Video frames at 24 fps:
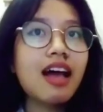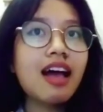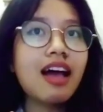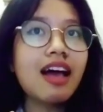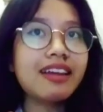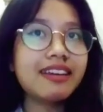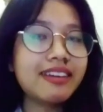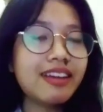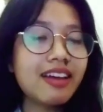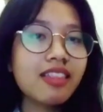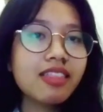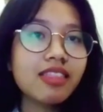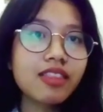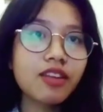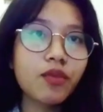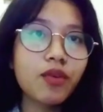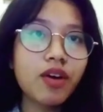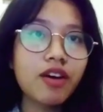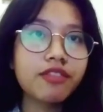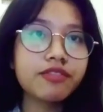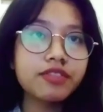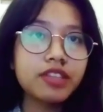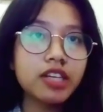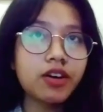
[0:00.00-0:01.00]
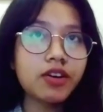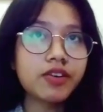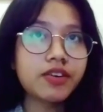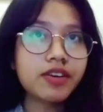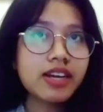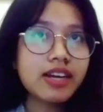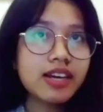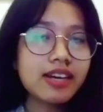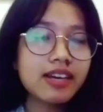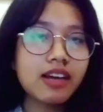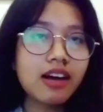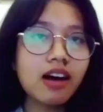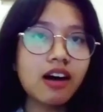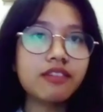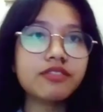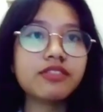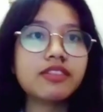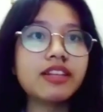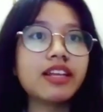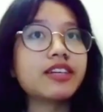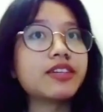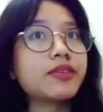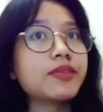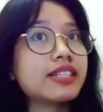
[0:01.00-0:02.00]
And then the wave theory
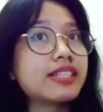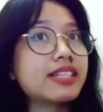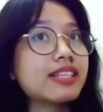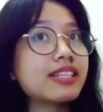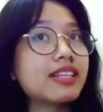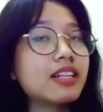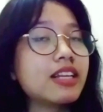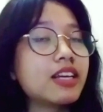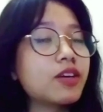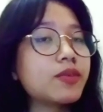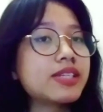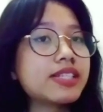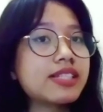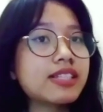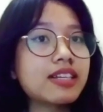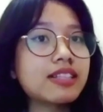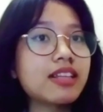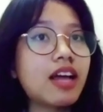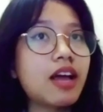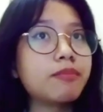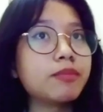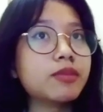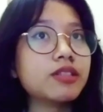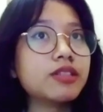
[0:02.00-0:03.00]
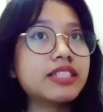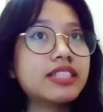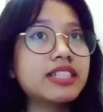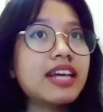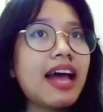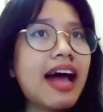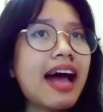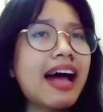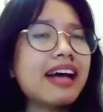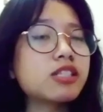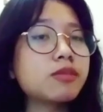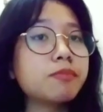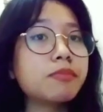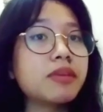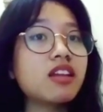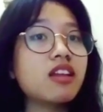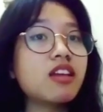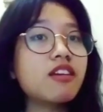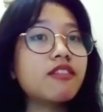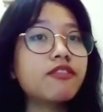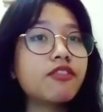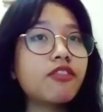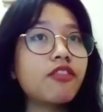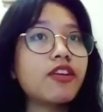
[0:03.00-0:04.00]
of linguistic typology has
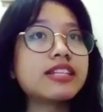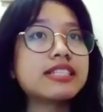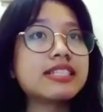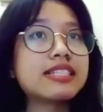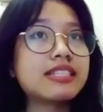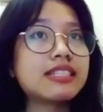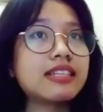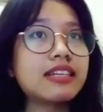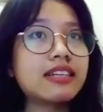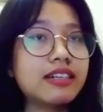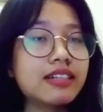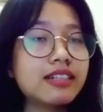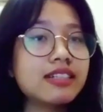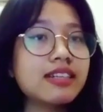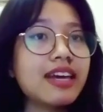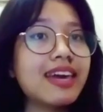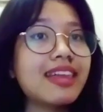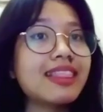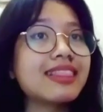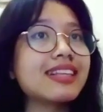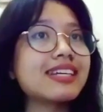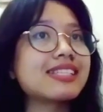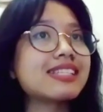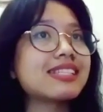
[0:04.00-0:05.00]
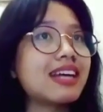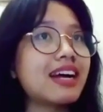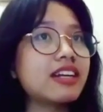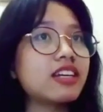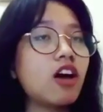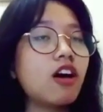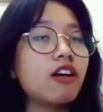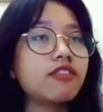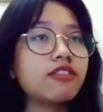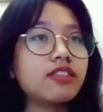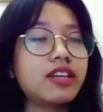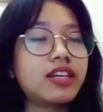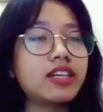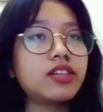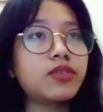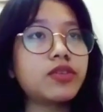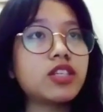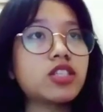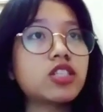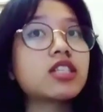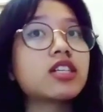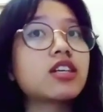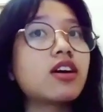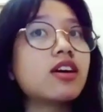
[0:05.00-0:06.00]
been influential in the study of
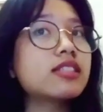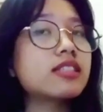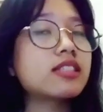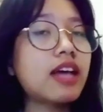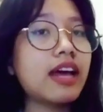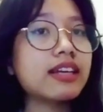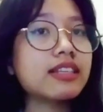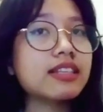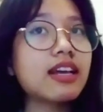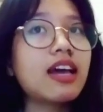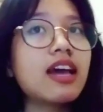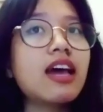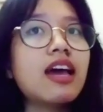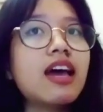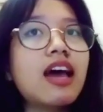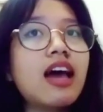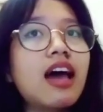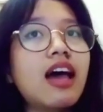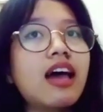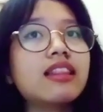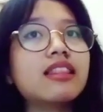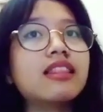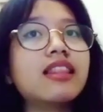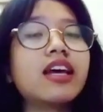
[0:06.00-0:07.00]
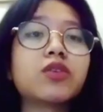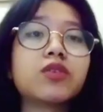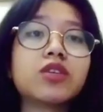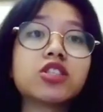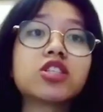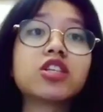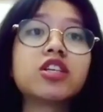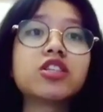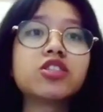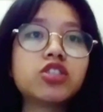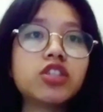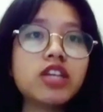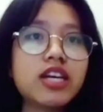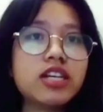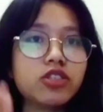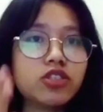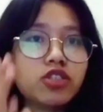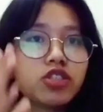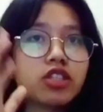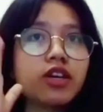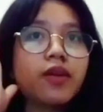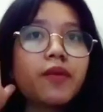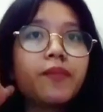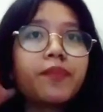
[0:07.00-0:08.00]
language contact and language
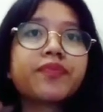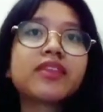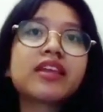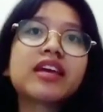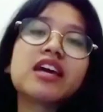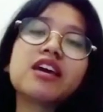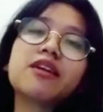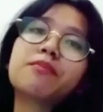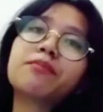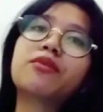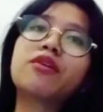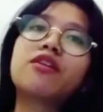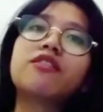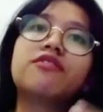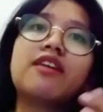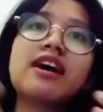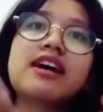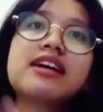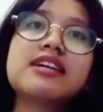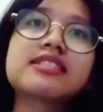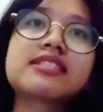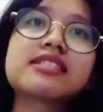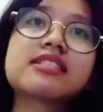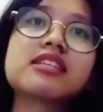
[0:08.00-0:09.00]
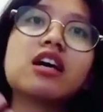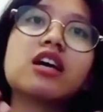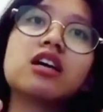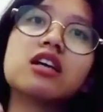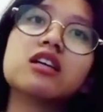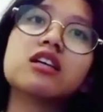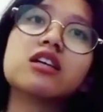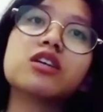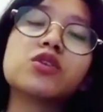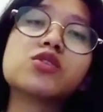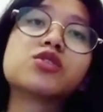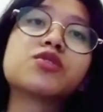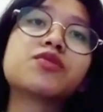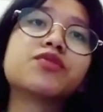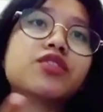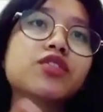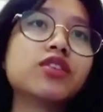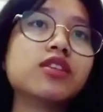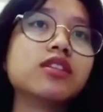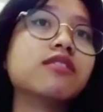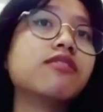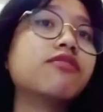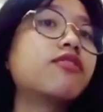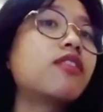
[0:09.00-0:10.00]
change. It provides a
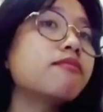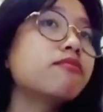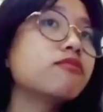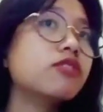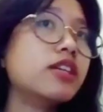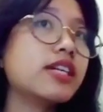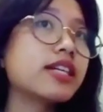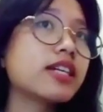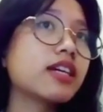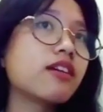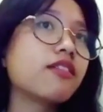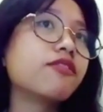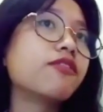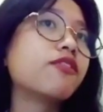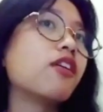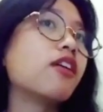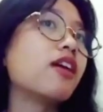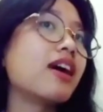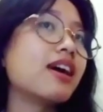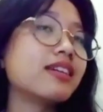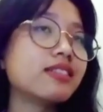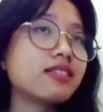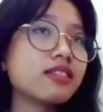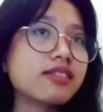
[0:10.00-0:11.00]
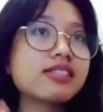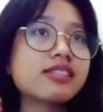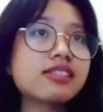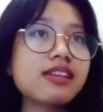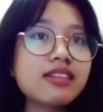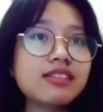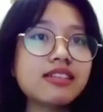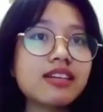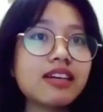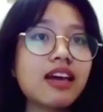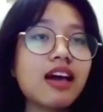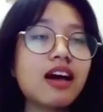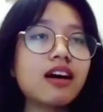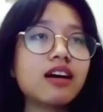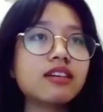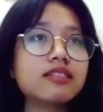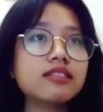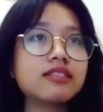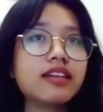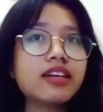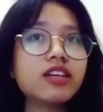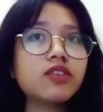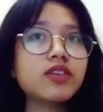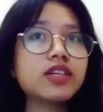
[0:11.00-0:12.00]
useful framework for understanding
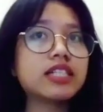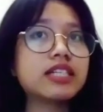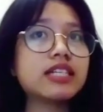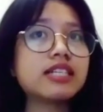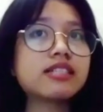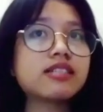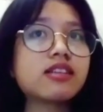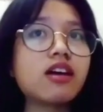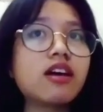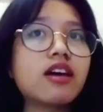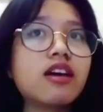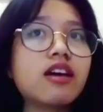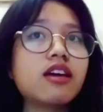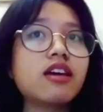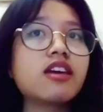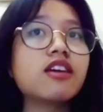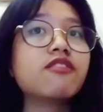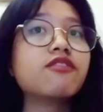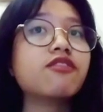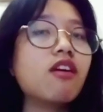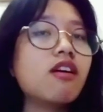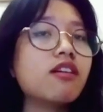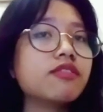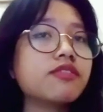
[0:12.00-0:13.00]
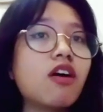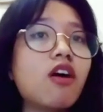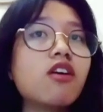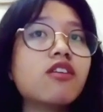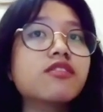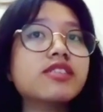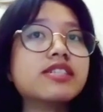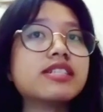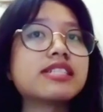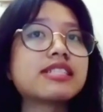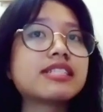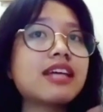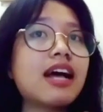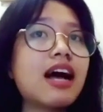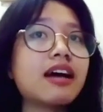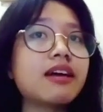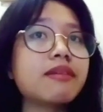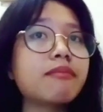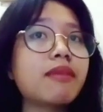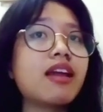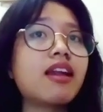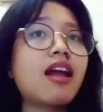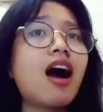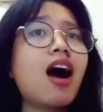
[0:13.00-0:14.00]
how languages evolve over
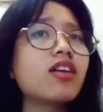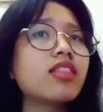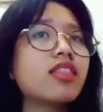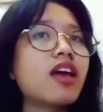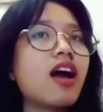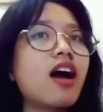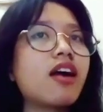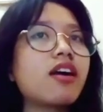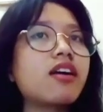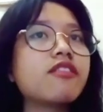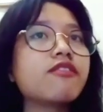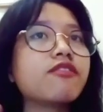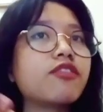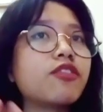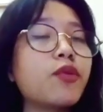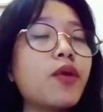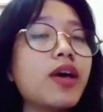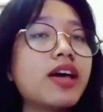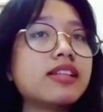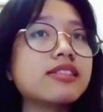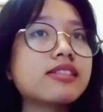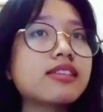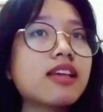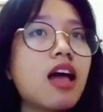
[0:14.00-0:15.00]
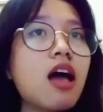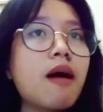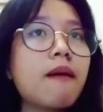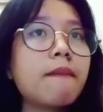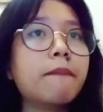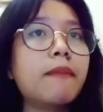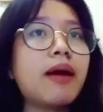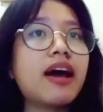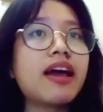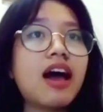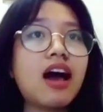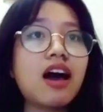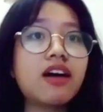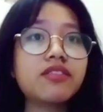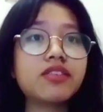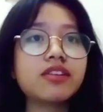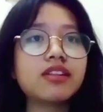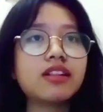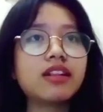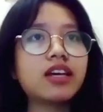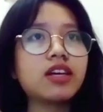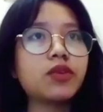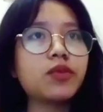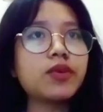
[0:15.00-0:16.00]
time and how they are influenced by
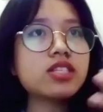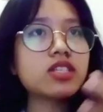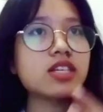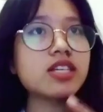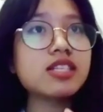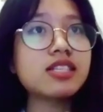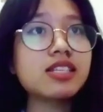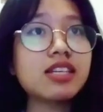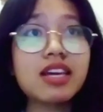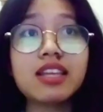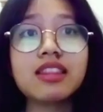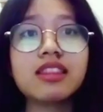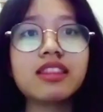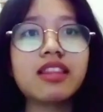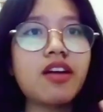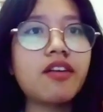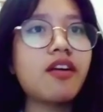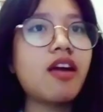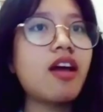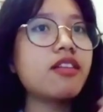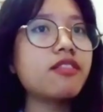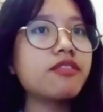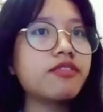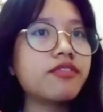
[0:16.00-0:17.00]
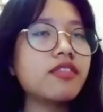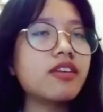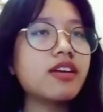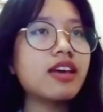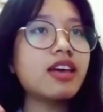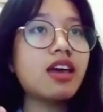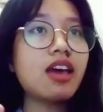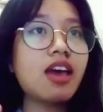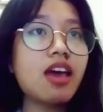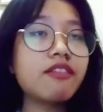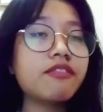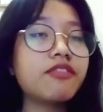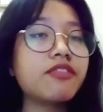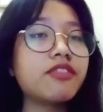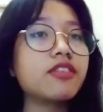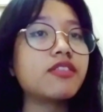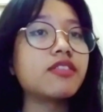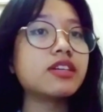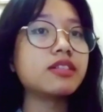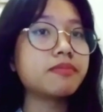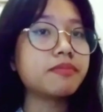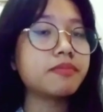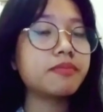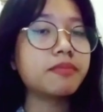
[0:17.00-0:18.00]
other languages in their
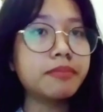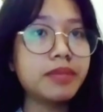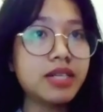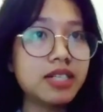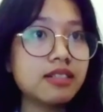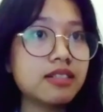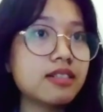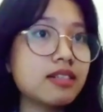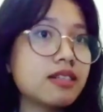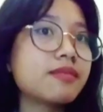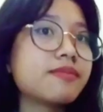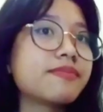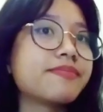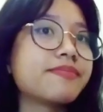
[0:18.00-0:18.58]
environment.